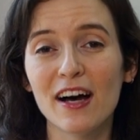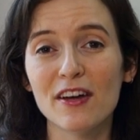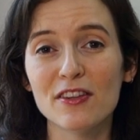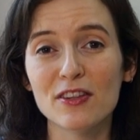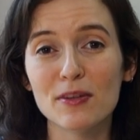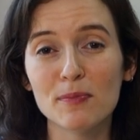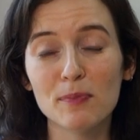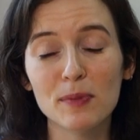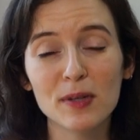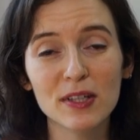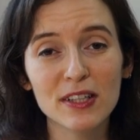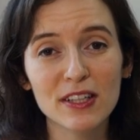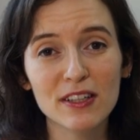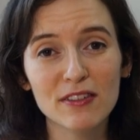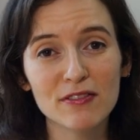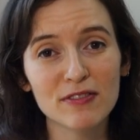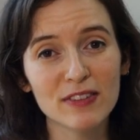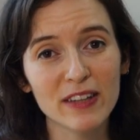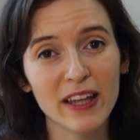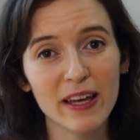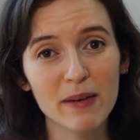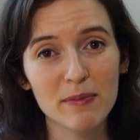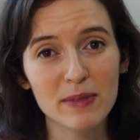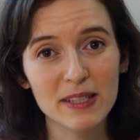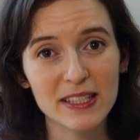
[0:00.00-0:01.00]
The Book of
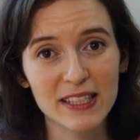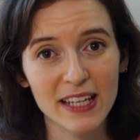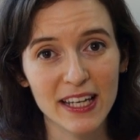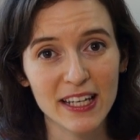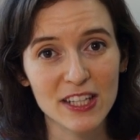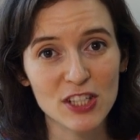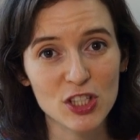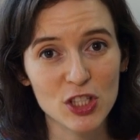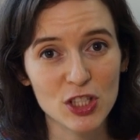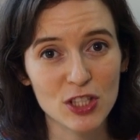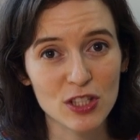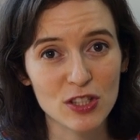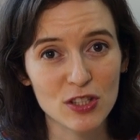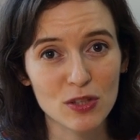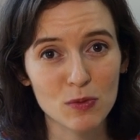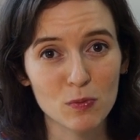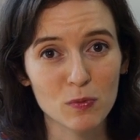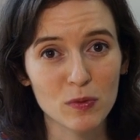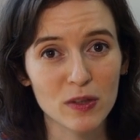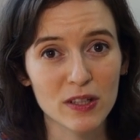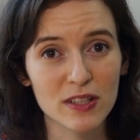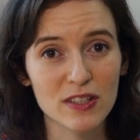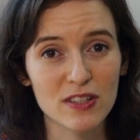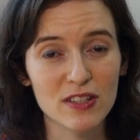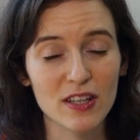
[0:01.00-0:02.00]
Lamentations
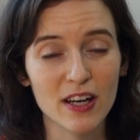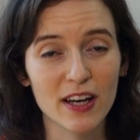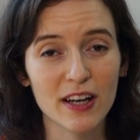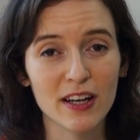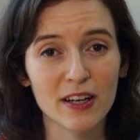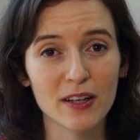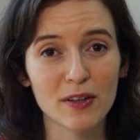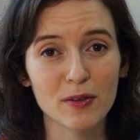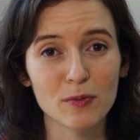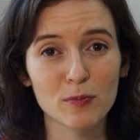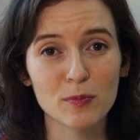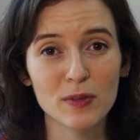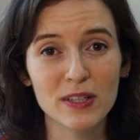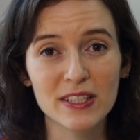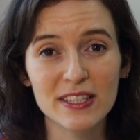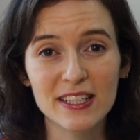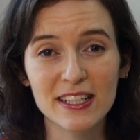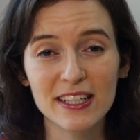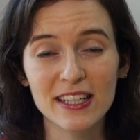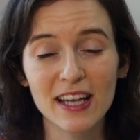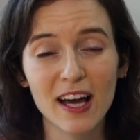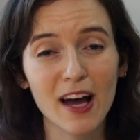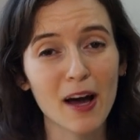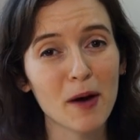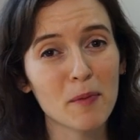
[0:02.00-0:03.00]
was
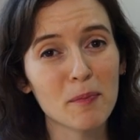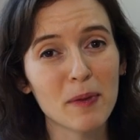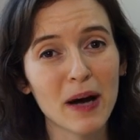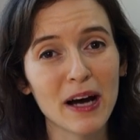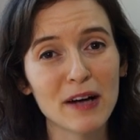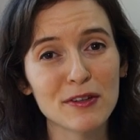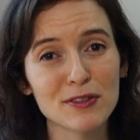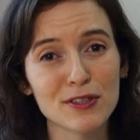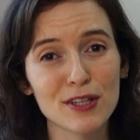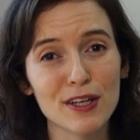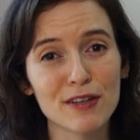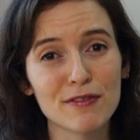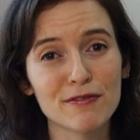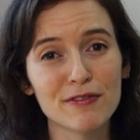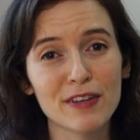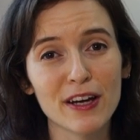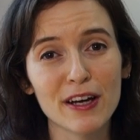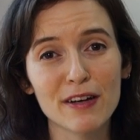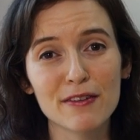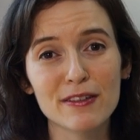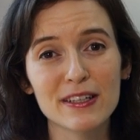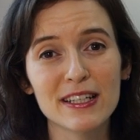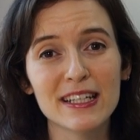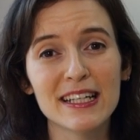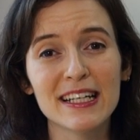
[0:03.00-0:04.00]
written about a
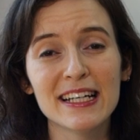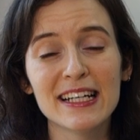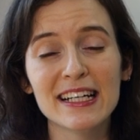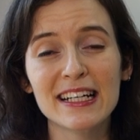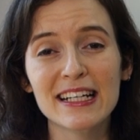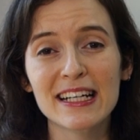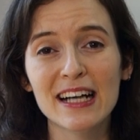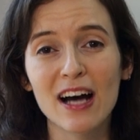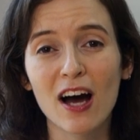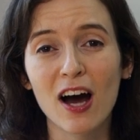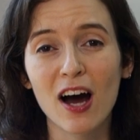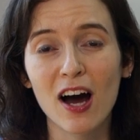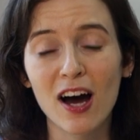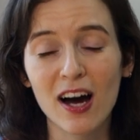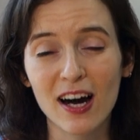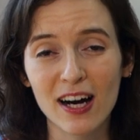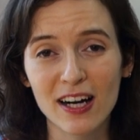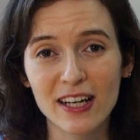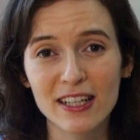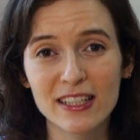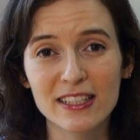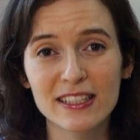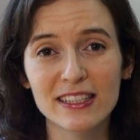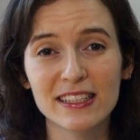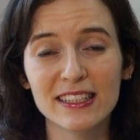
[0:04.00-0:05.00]
very
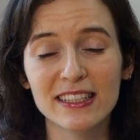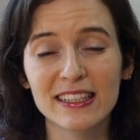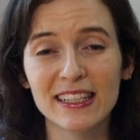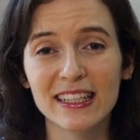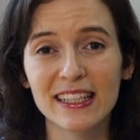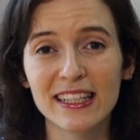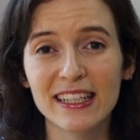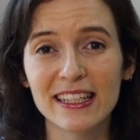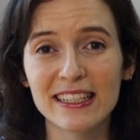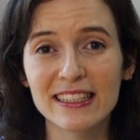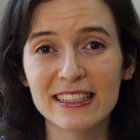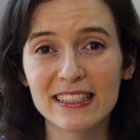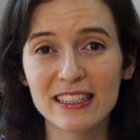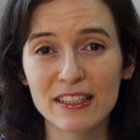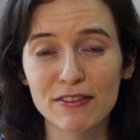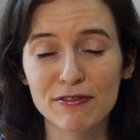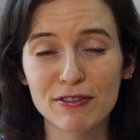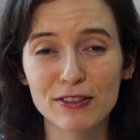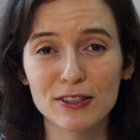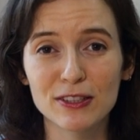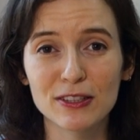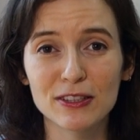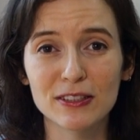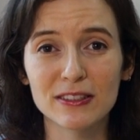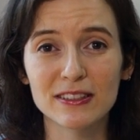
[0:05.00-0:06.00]
hard and
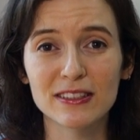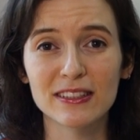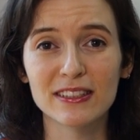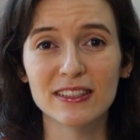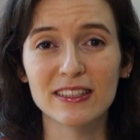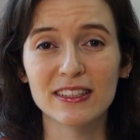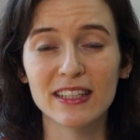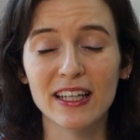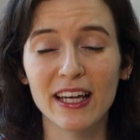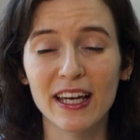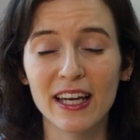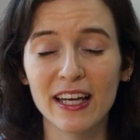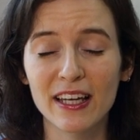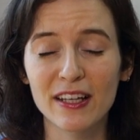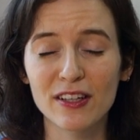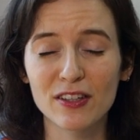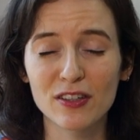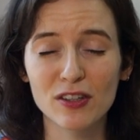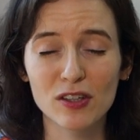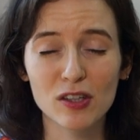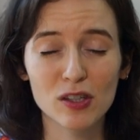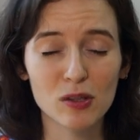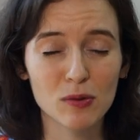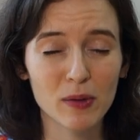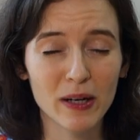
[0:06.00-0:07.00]
difficult and
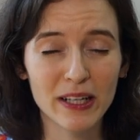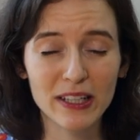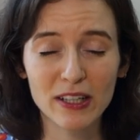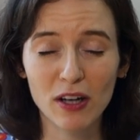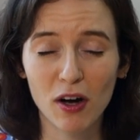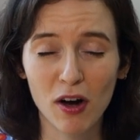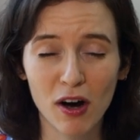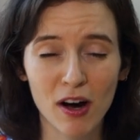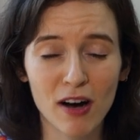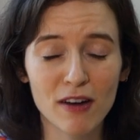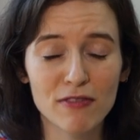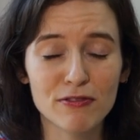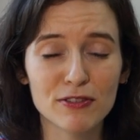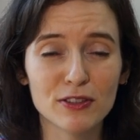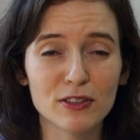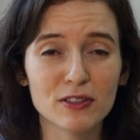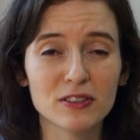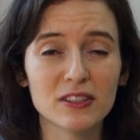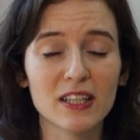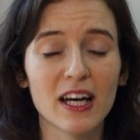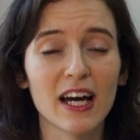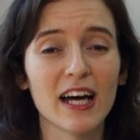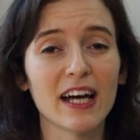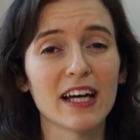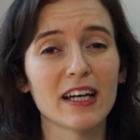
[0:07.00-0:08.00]
quite awful
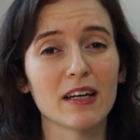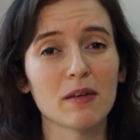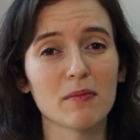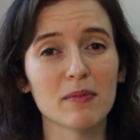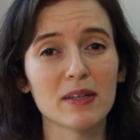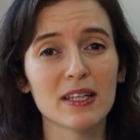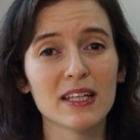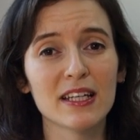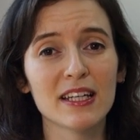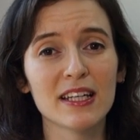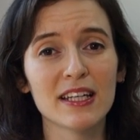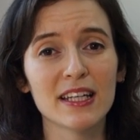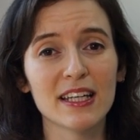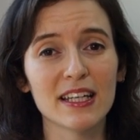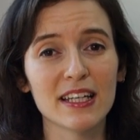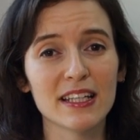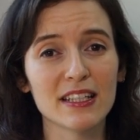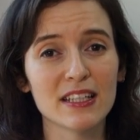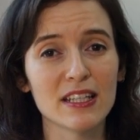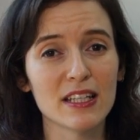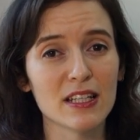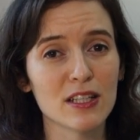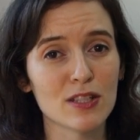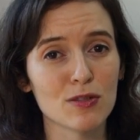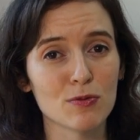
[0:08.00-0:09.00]
time
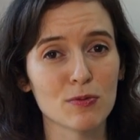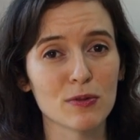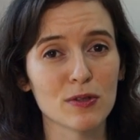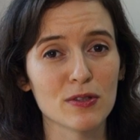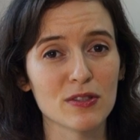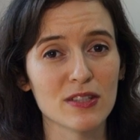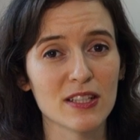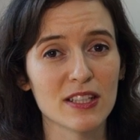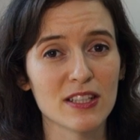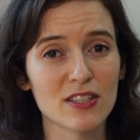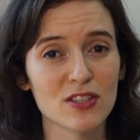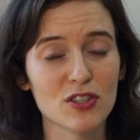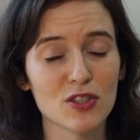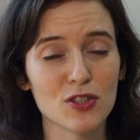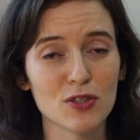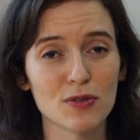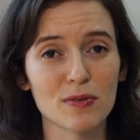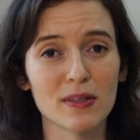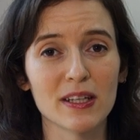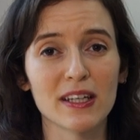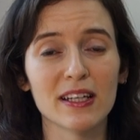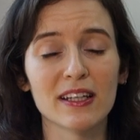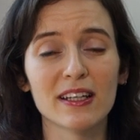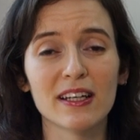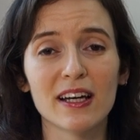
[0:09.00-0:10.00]
in Israel's
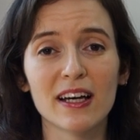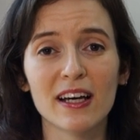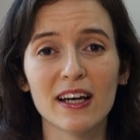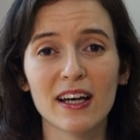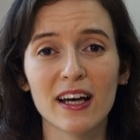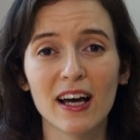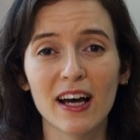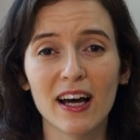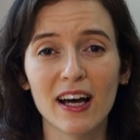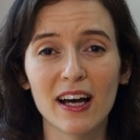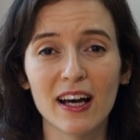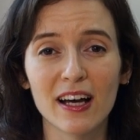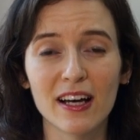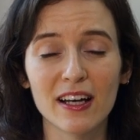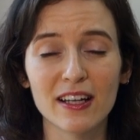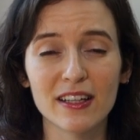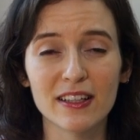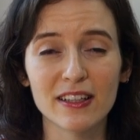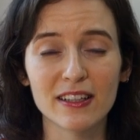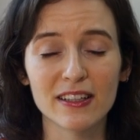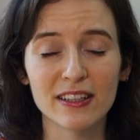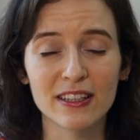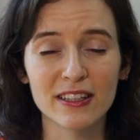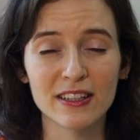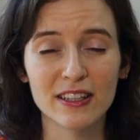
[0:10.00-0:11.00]
history.
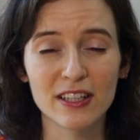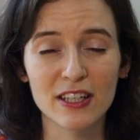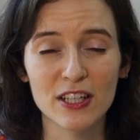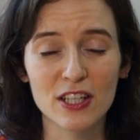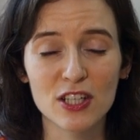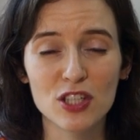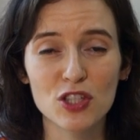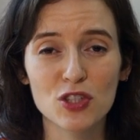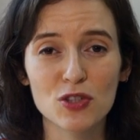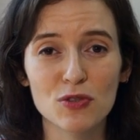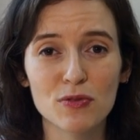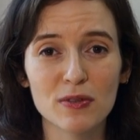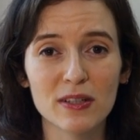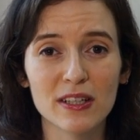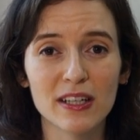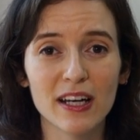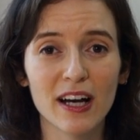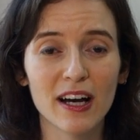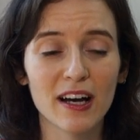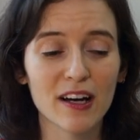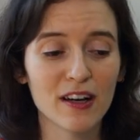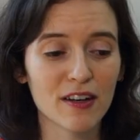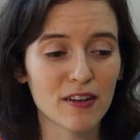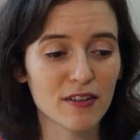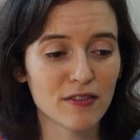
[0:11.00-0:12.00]
In the history
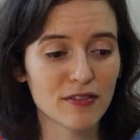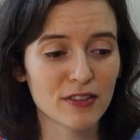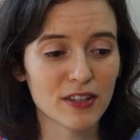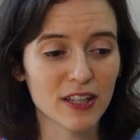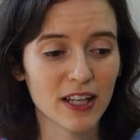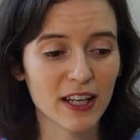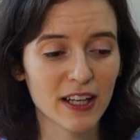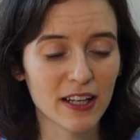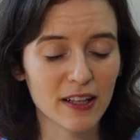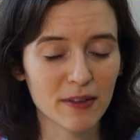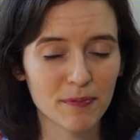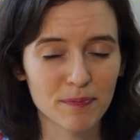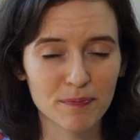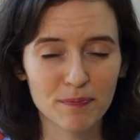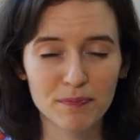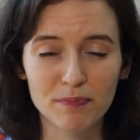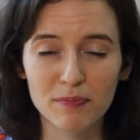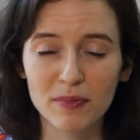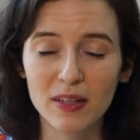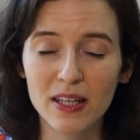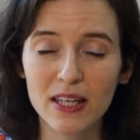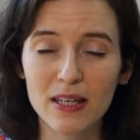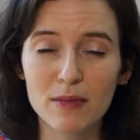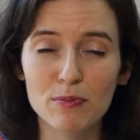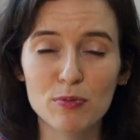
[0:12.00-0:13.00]
of the
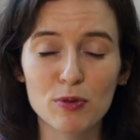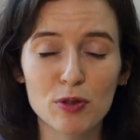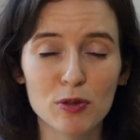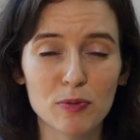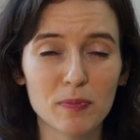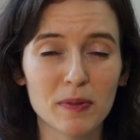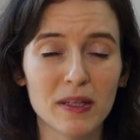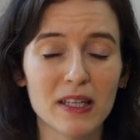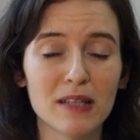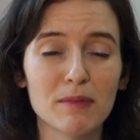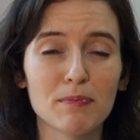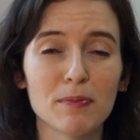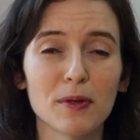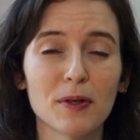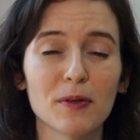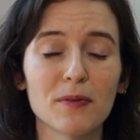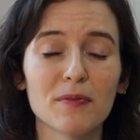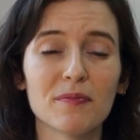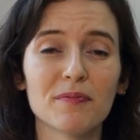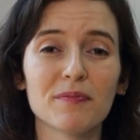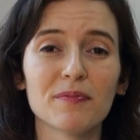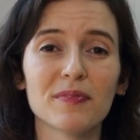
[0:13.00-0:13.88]
Hebrew people.